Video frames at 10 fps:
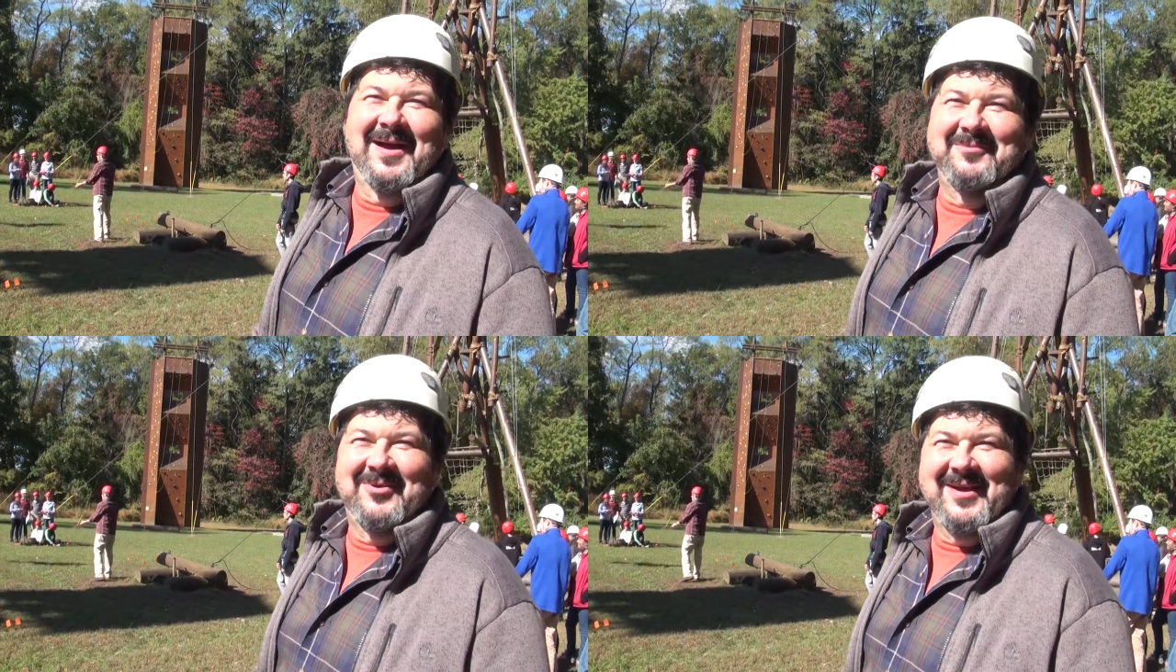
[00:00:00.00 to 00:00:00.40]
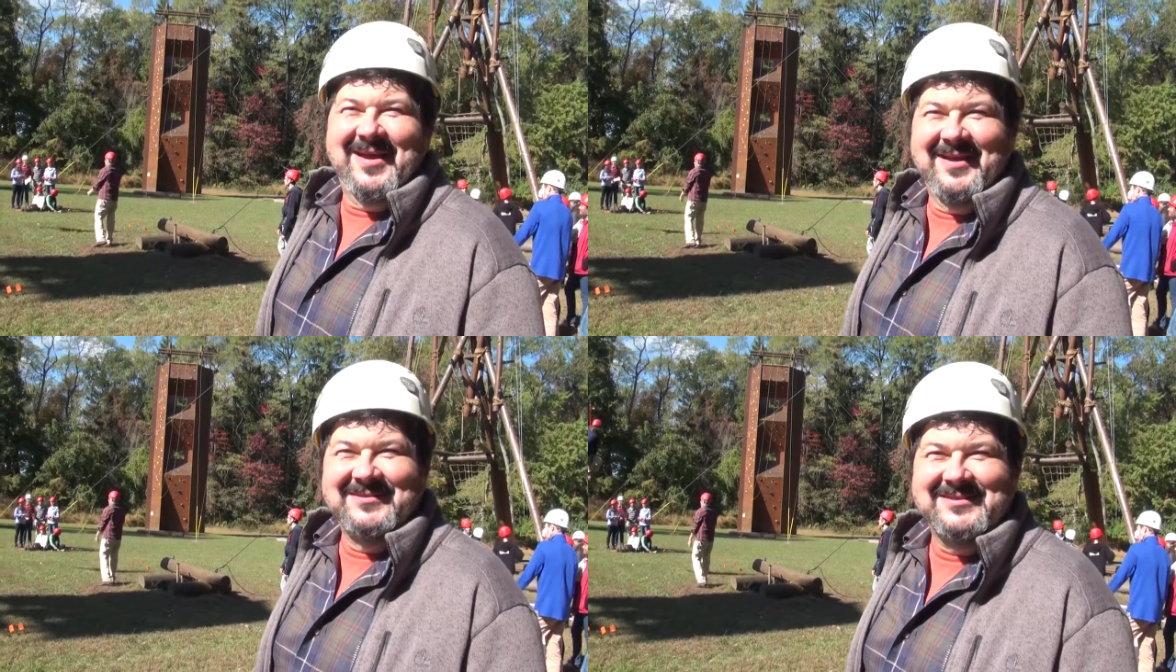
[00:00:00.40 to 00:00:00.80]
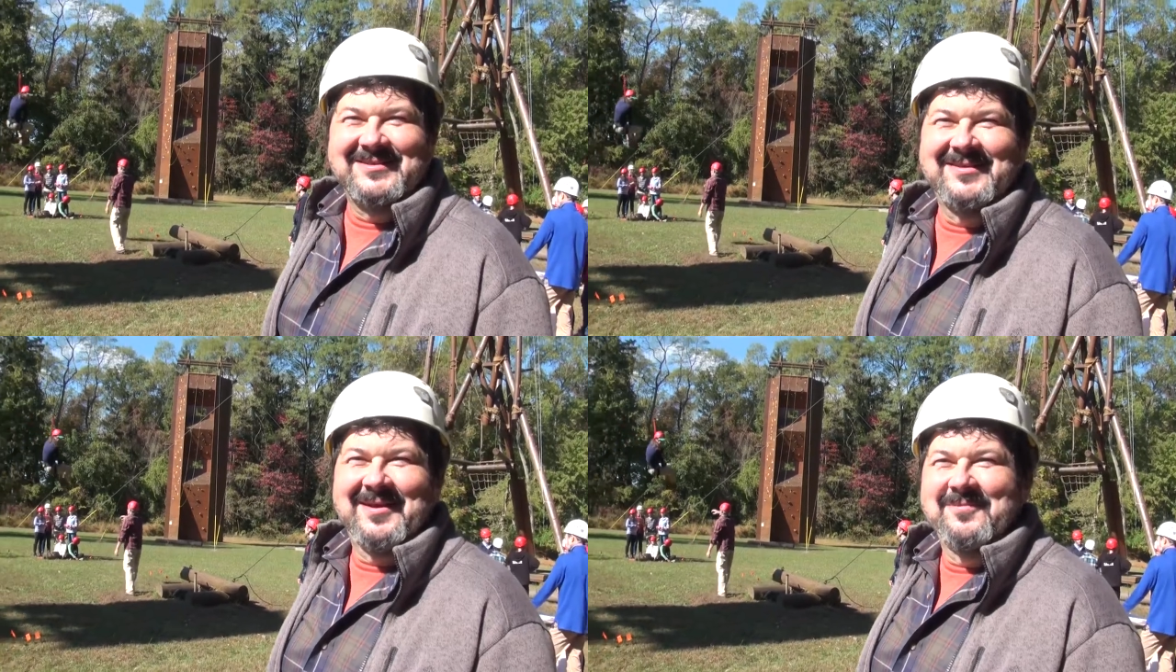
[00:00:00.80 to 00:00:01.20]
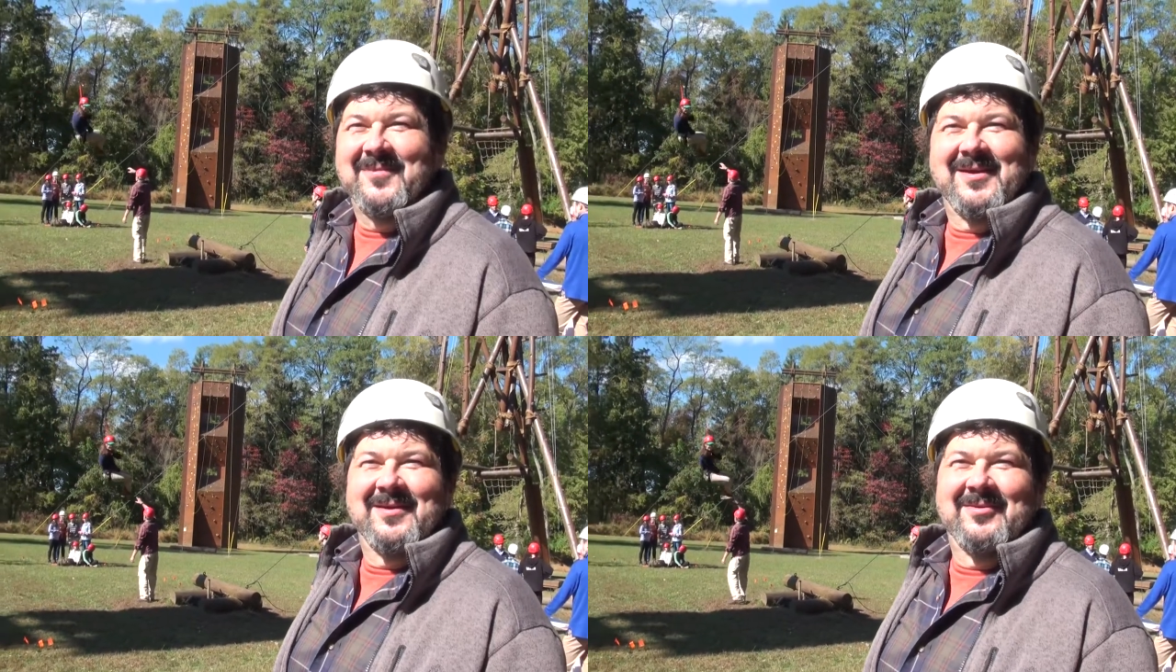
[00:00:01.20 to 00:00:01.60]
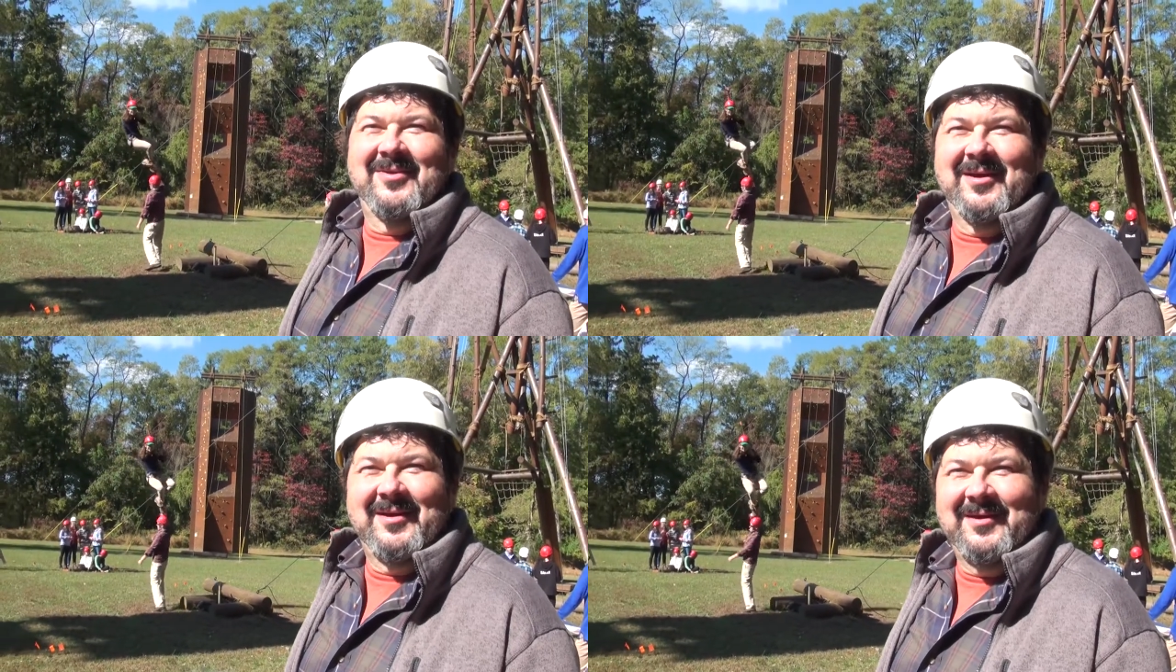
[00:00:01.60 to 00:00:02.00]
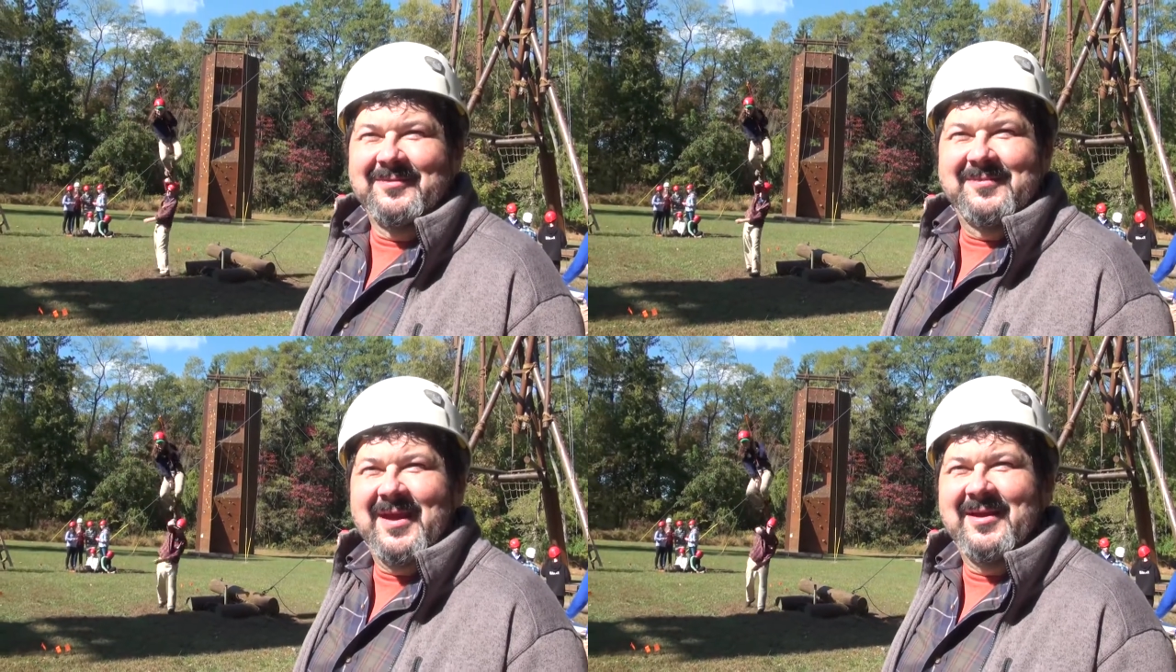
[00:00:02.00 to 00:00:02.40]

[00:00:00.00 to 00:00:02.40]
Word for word: I'm Greg Hanson. I'm the